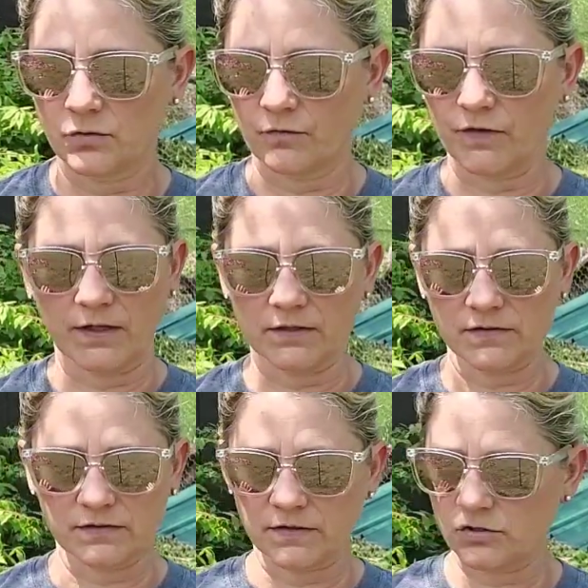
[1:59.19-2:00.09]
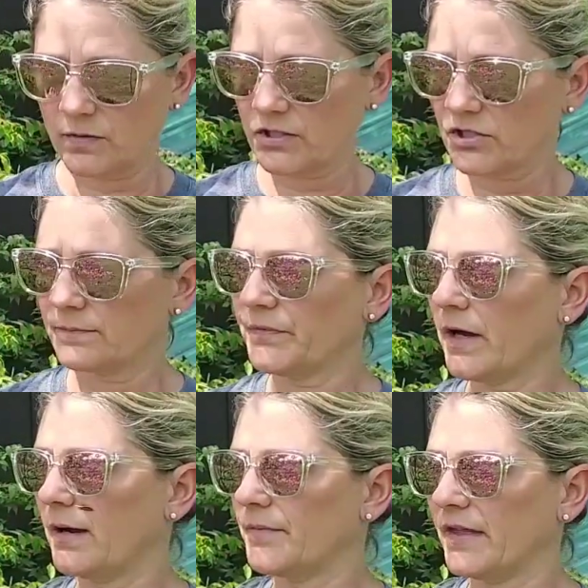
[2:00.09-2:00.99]
feeding situation,
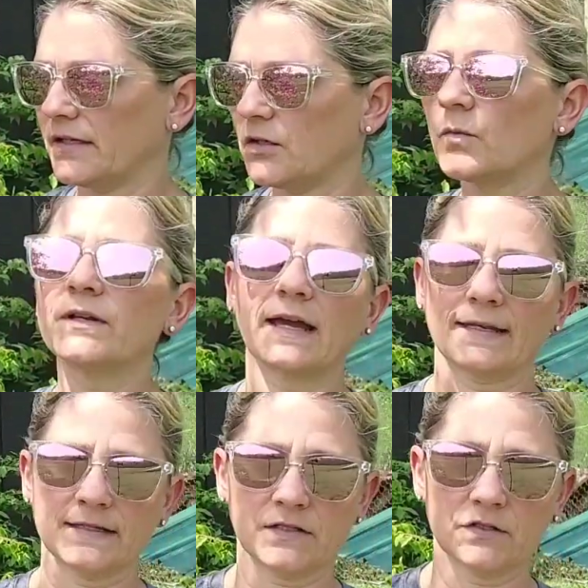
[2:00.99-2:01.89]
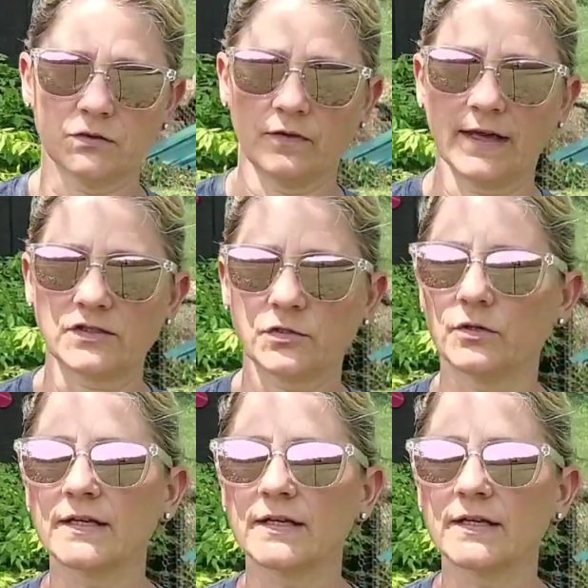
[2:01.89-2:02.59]
then you would not need to do that. So you